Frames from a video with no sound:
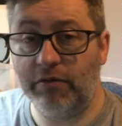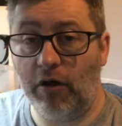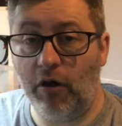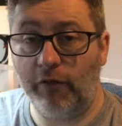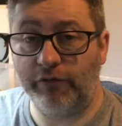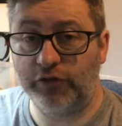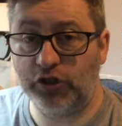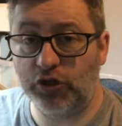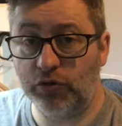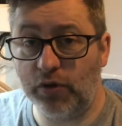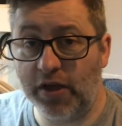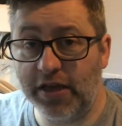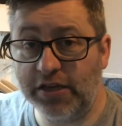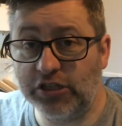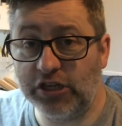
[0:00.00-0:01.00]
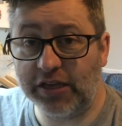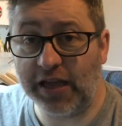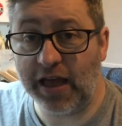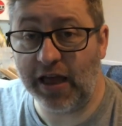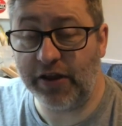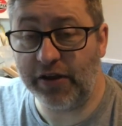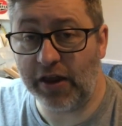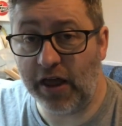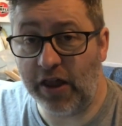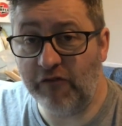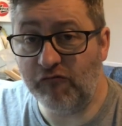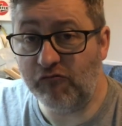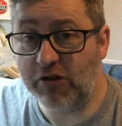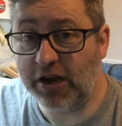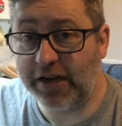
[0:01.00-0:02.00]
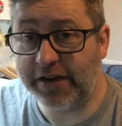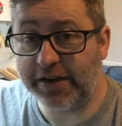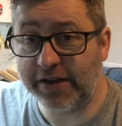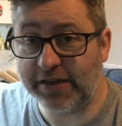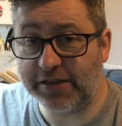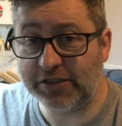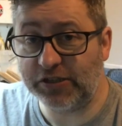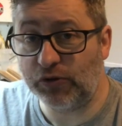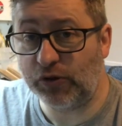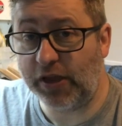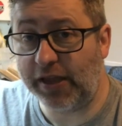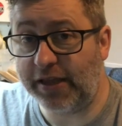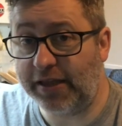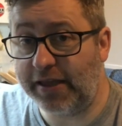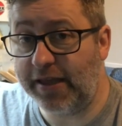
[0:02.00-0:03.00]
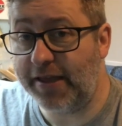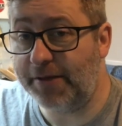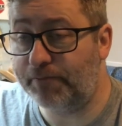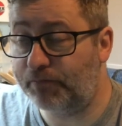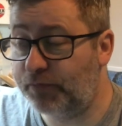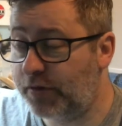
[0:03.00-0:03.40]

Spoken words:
offshoot is you're getting a really nice looking kit,